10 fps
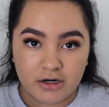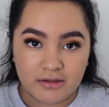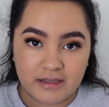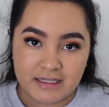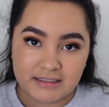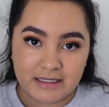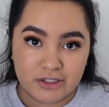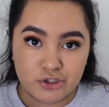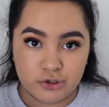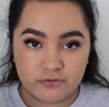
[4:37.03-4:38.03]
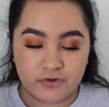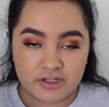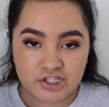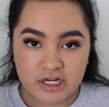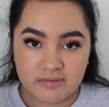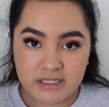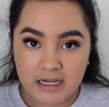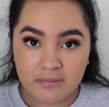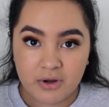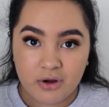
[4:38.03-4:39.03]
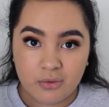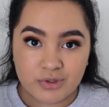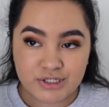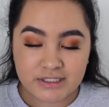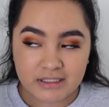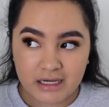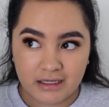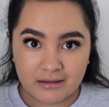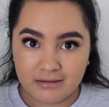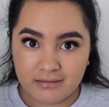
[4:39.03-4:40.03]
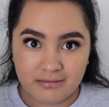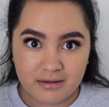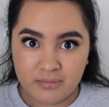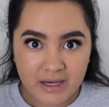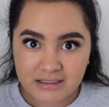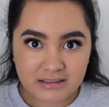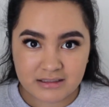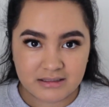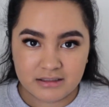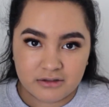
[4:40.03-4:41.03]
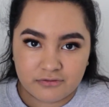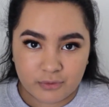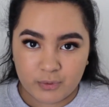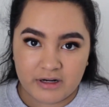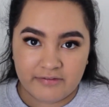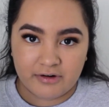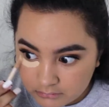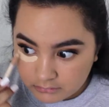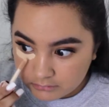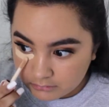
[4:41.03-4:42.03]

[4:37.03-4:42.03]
Heard that it's like a dupe for the Shape Tape, which is like the best concealer from what I've heard.